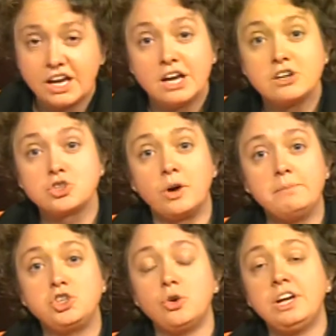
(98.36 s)
So
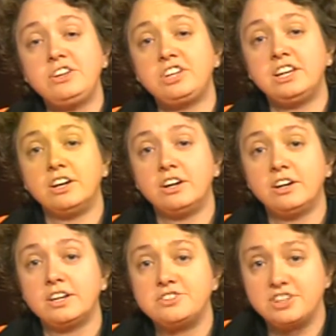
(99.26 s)
I'm joined here
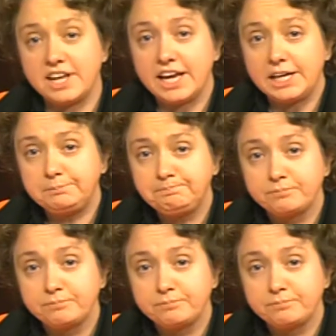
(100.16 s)
today